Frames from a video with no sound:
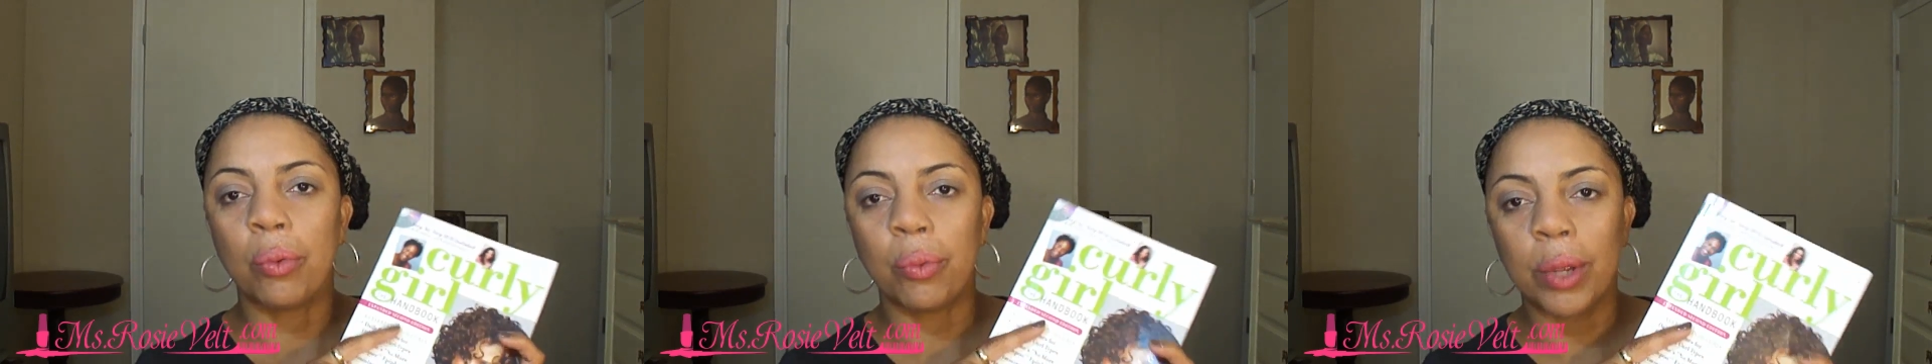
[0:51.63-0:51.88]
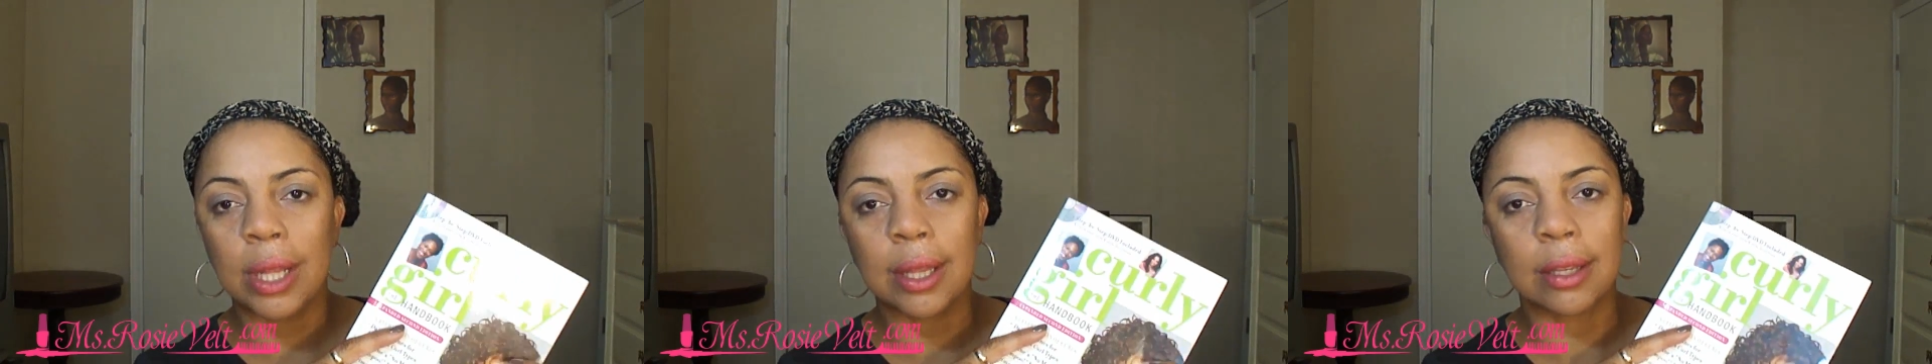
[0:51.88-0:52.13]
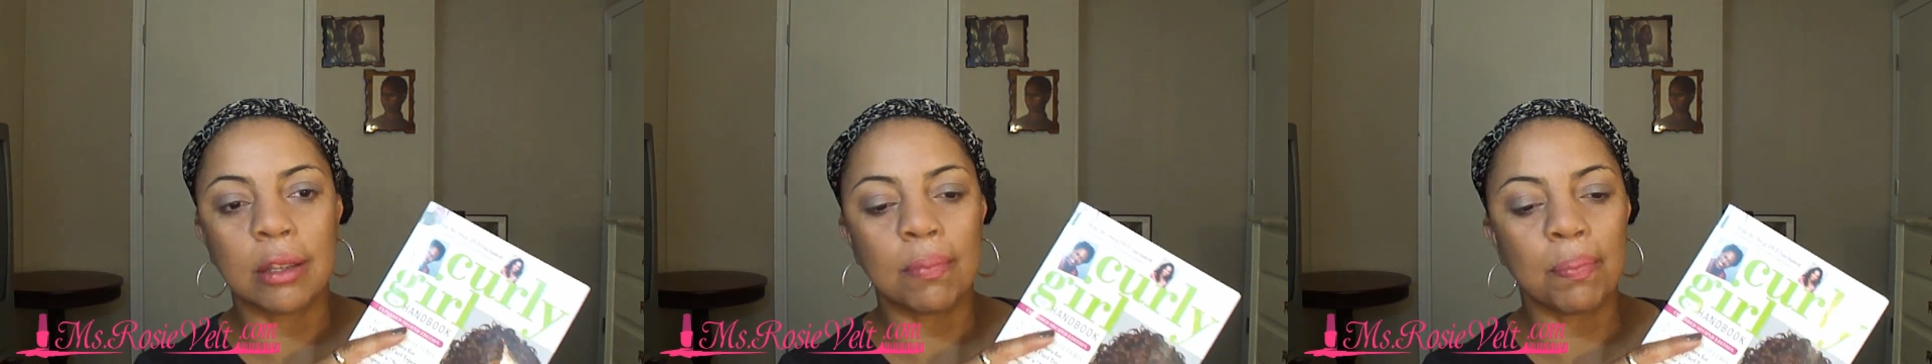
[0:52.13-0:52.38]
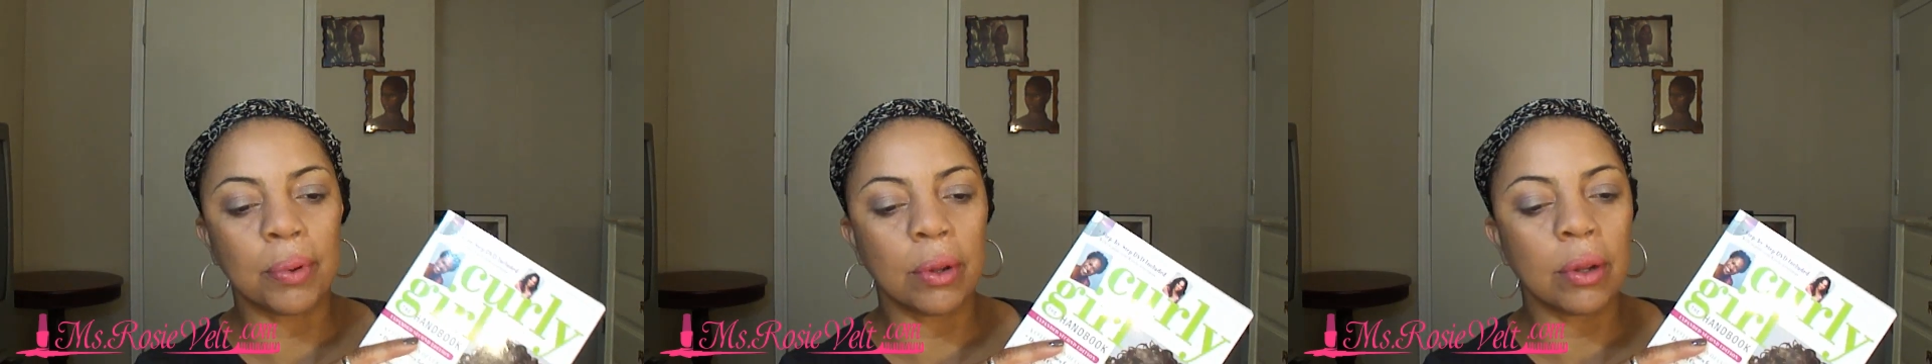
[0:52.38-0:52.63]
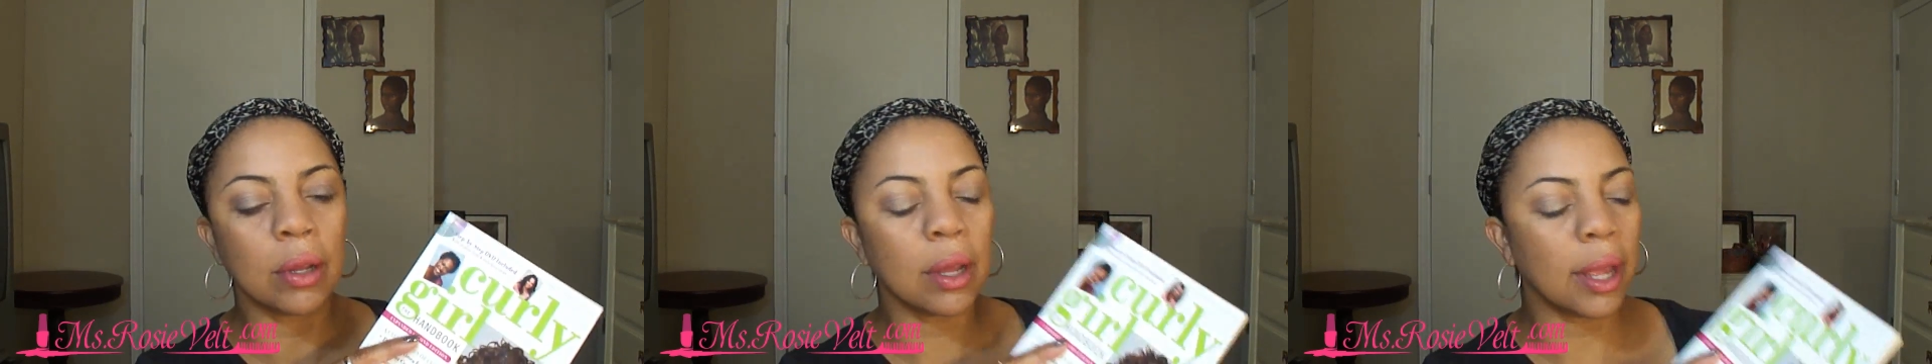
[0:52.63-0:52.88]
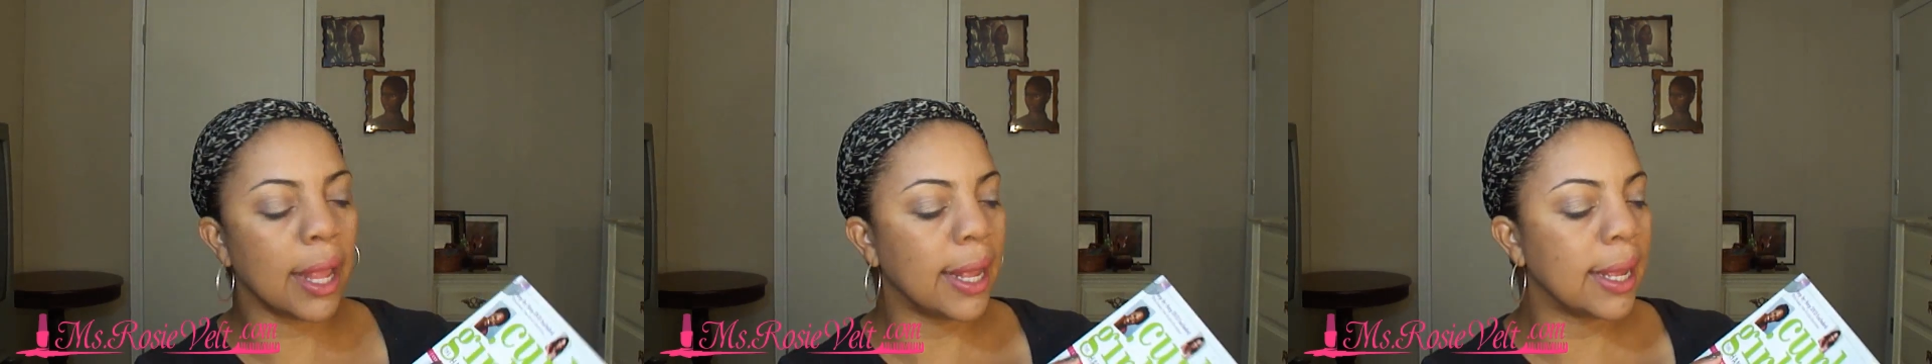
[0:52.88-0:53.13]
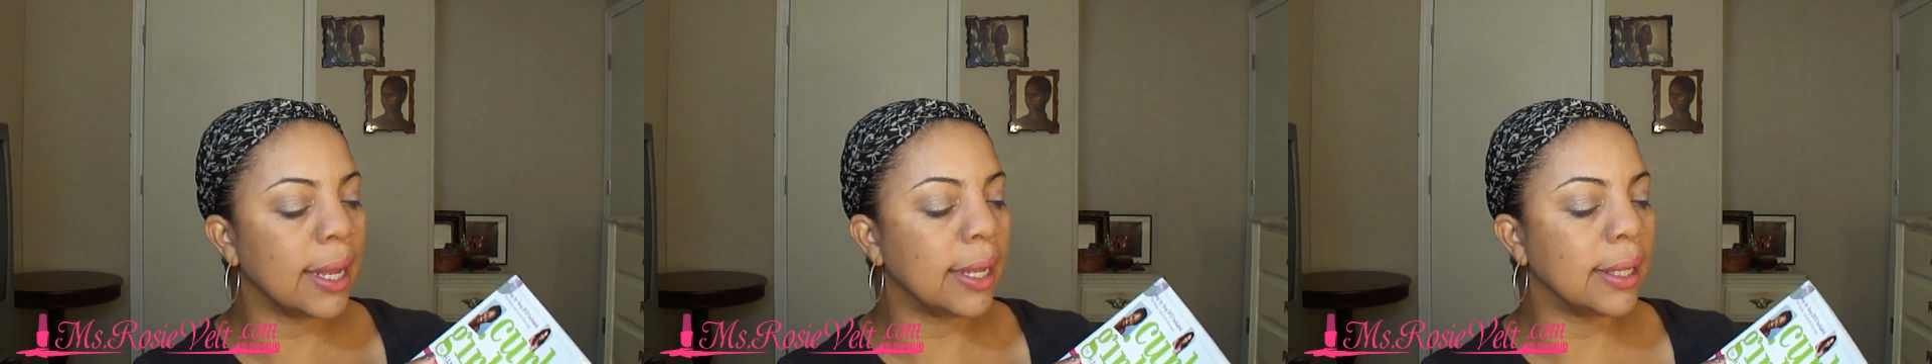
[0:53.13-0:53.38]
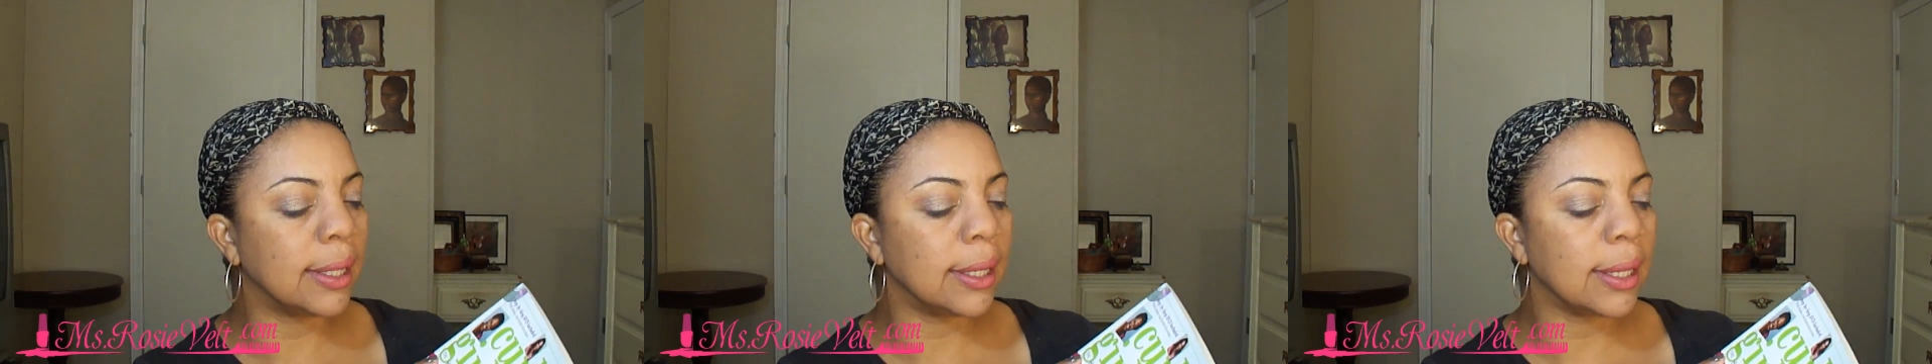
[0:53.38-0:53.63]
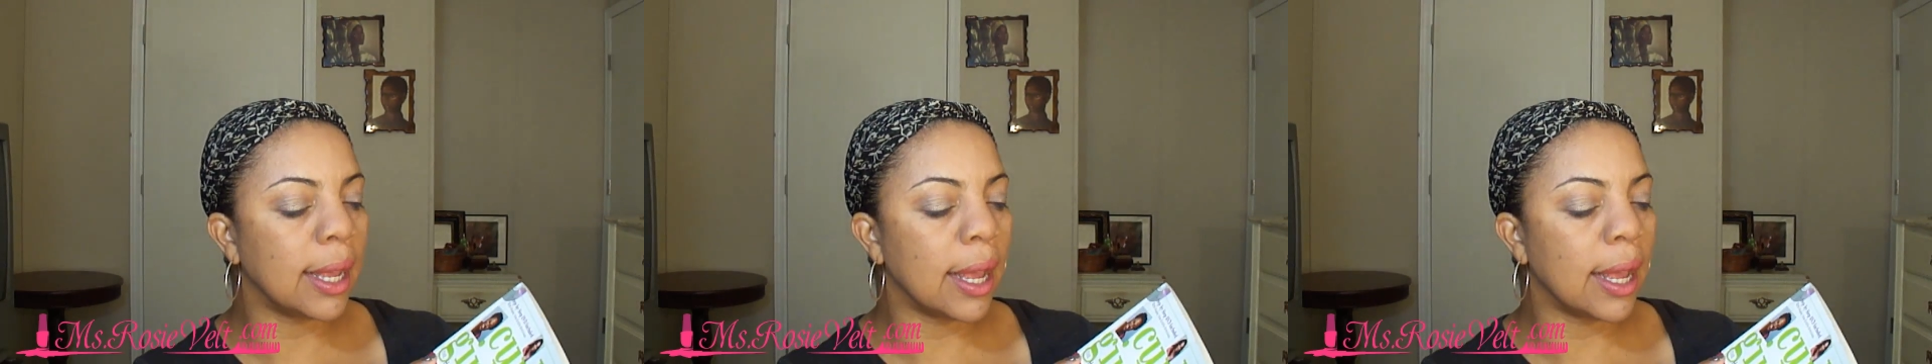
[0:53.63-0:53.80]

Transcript: read this book, and